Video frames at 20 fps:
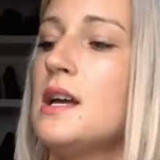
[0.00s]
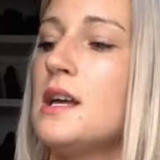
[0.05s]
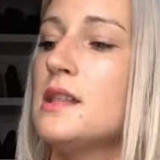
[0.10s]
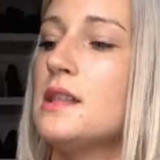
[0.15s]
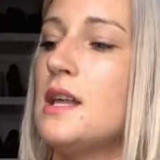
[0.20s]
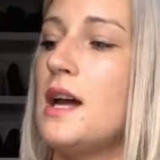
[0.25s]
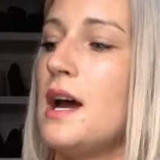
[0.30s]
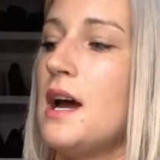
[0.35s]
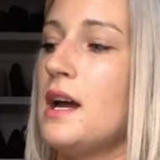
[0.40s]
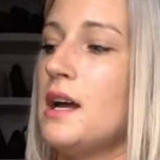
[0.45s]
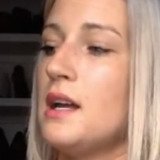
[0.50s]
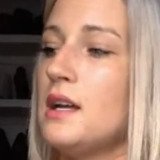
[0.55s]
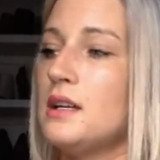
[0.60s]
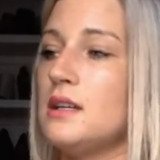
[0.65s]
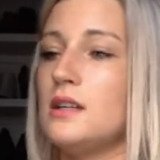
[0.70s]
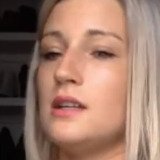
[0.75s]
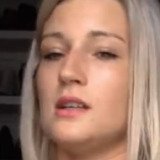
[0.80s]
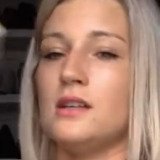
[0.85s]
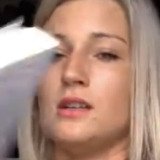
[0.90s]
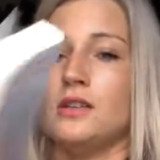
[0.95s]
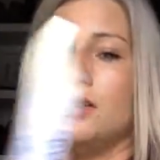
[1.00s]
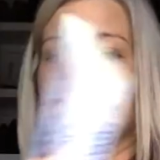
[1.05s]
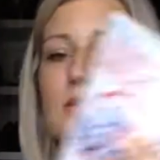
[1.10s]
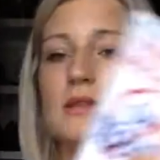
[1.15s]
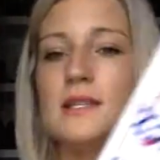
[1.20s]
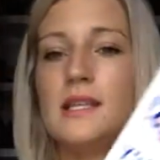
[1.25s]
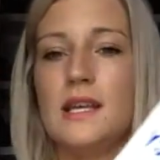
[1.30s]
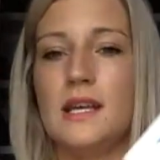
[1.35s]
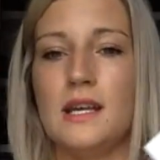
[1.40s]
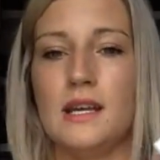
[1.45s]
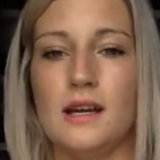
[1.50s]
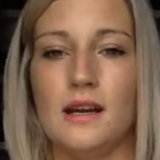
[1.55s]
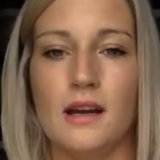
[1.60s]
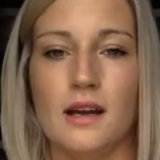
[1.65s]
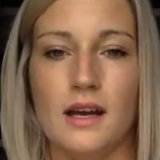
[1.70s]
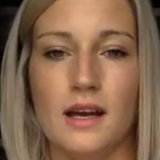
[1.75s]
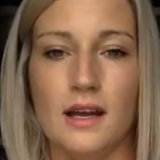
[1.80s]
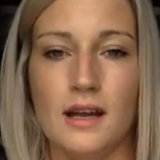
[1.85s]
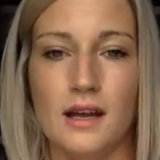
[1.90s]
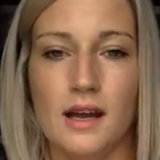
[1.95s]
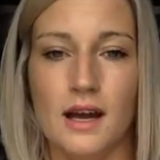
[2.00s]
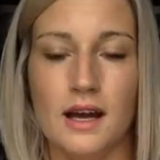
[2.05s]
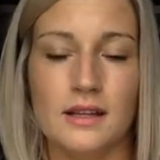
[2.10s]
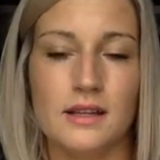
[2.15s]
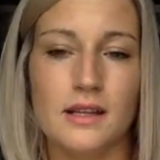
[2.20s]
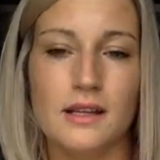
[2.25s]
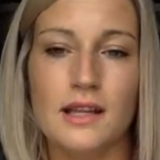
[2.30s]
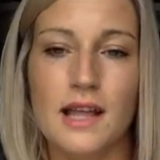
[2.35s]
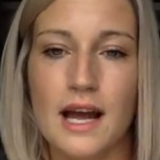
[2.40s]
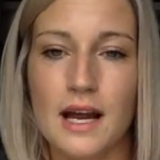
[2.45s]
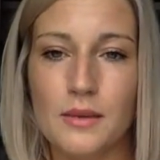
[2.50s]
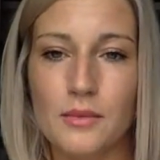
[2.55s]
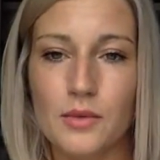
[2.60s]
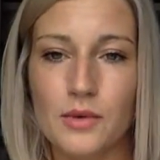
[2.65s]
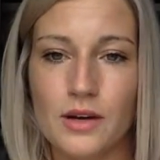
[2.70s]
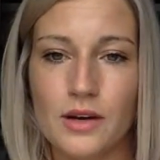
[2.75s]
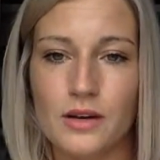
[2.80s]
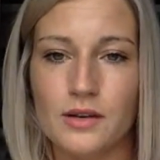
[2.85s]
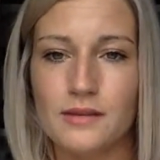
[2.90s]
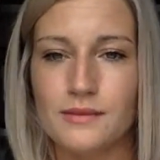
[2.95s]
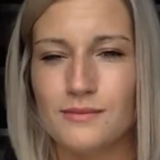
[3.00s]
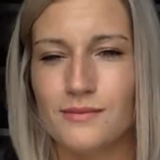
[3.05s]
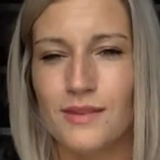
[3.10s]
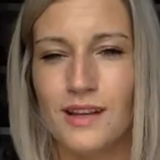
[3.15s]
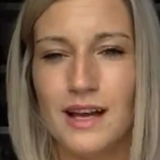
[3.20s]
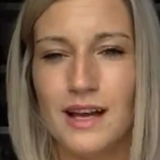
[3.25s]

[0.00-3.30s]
that you see at the library.